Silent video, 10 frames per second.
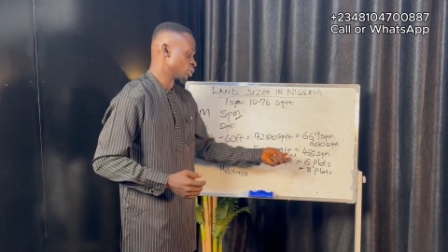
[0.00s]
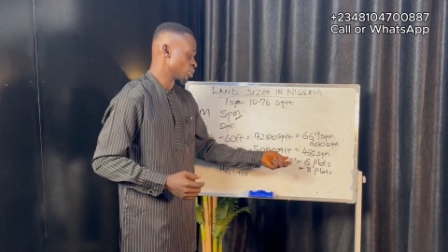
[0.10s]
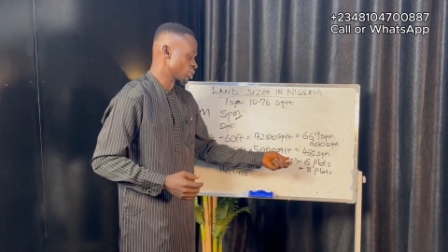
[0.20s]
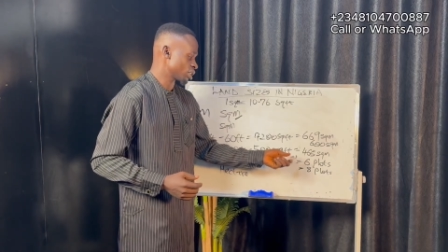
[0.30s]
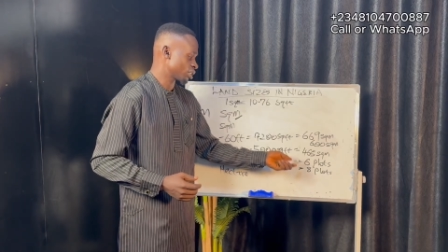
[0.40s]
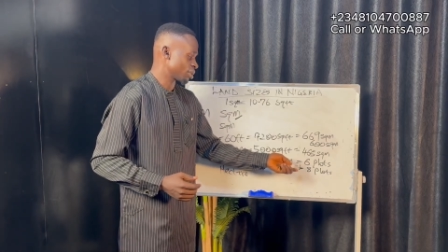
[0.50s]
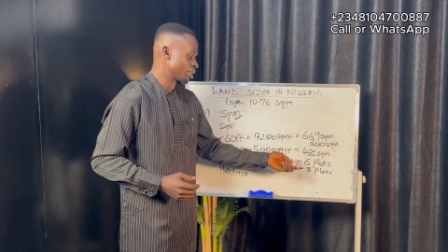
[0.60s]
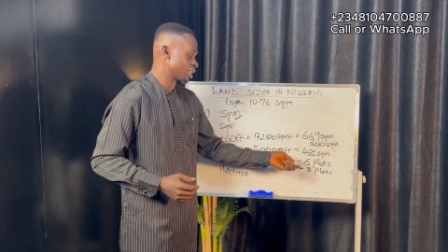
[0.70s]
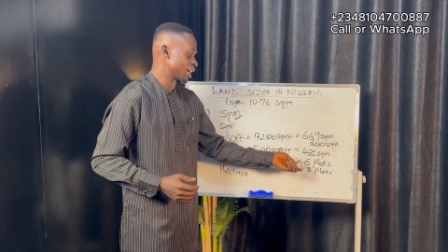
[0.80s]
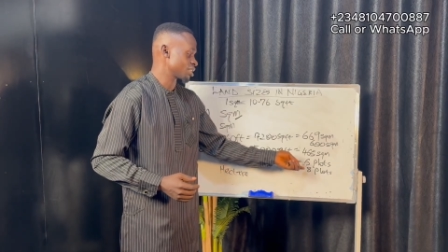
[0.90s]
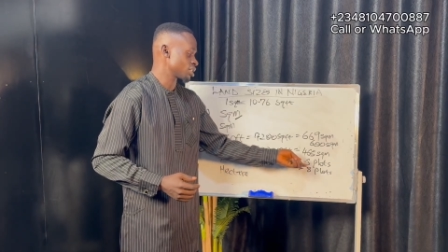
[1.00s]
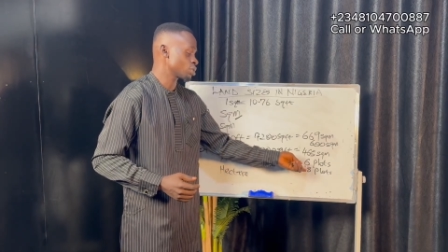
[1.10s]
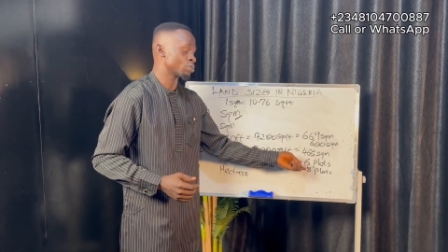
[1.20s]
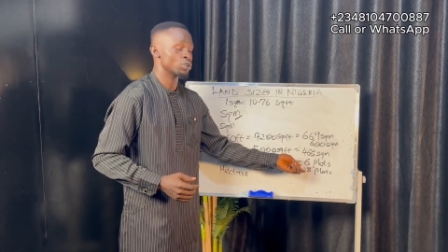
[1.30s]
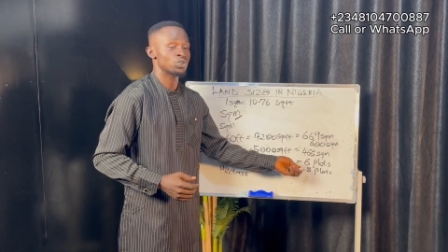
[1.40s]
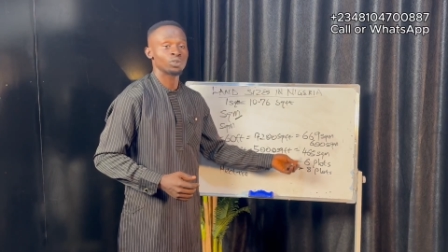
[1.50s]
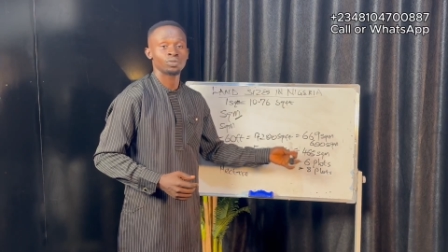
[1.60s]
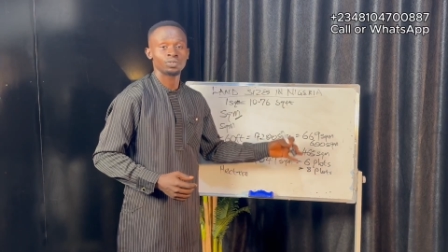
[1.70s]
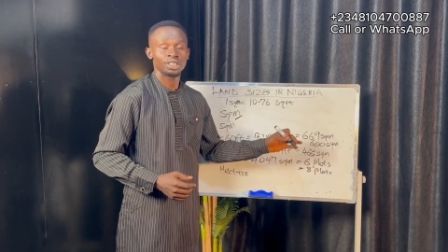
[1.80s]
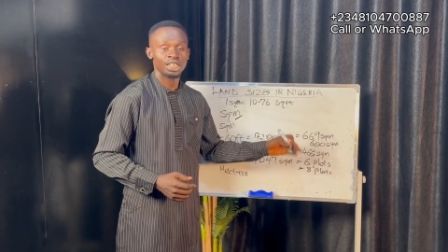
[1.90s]
they also tell me that 6 plots of
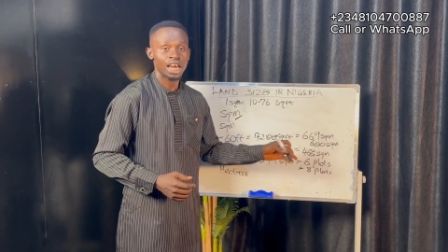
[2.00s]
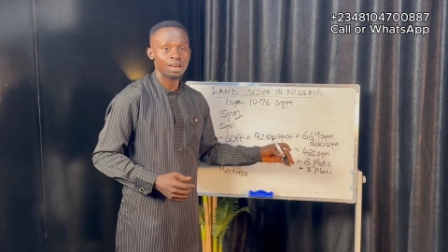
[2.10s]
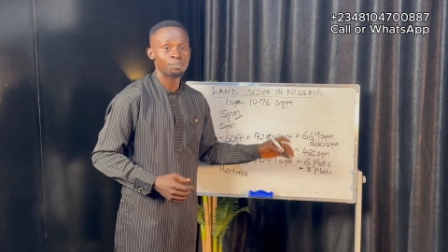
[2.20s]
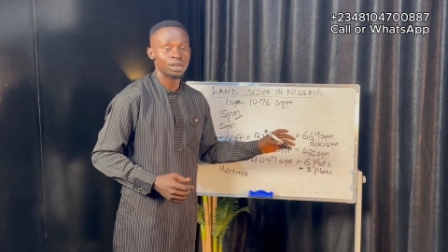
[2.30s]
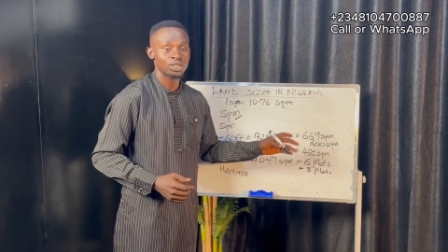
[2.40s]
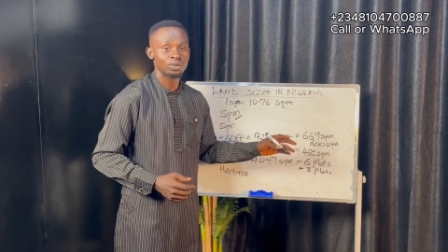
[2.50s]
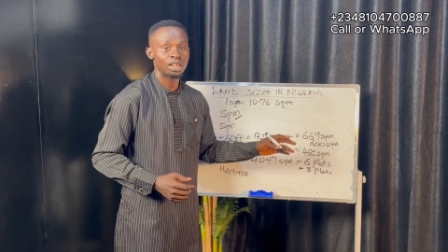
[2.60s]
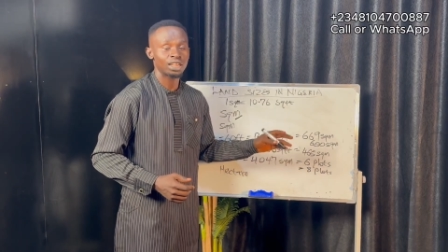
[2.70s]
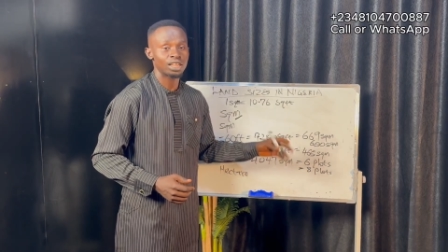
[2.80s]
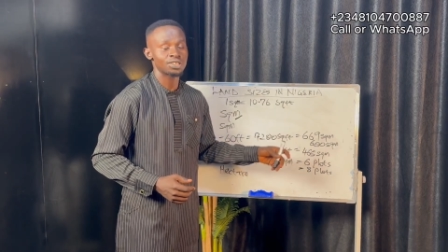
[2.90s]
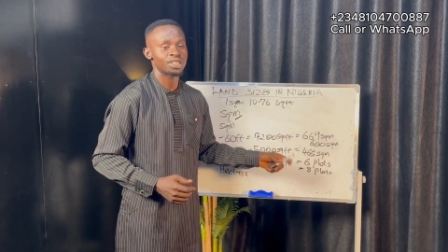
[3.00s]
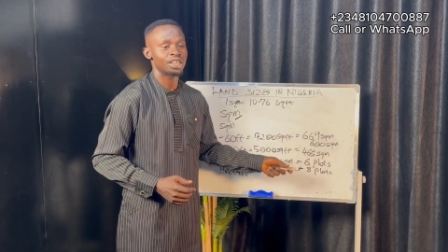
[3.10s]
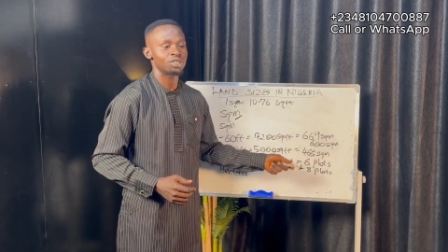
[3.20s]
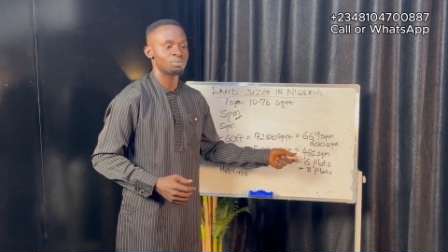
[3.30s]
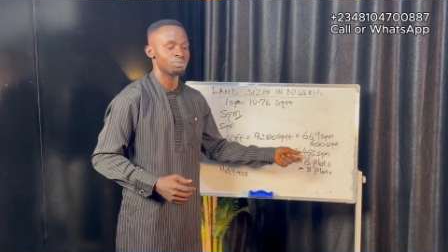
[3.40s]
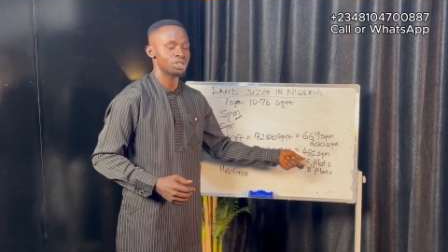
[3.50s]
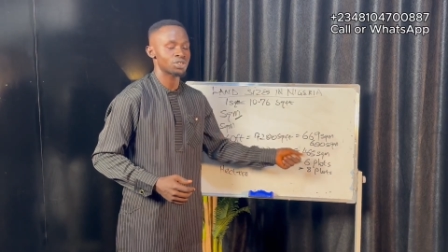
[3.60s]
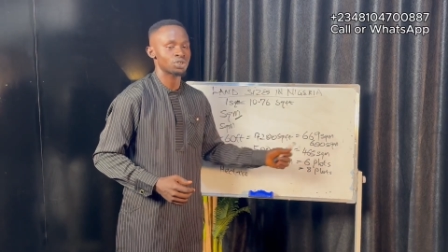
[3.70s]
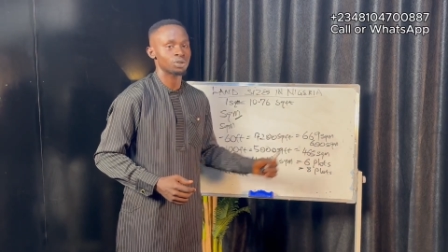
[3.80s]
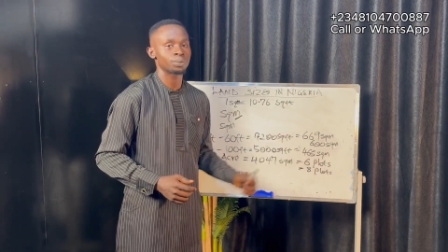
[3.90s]
that particular land size
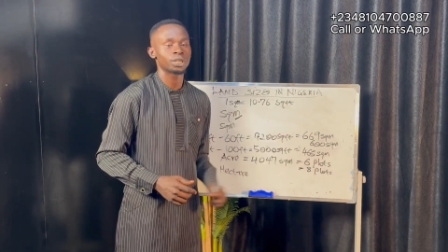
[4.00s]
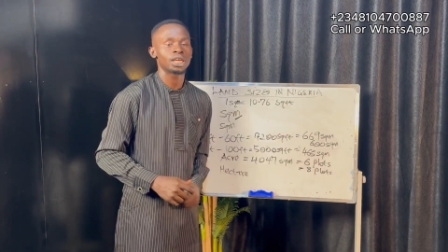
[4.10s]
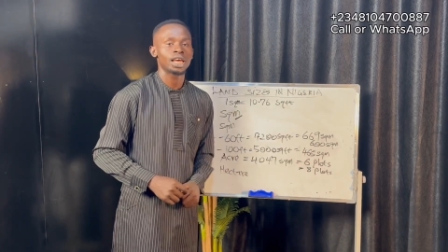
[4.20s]
makes up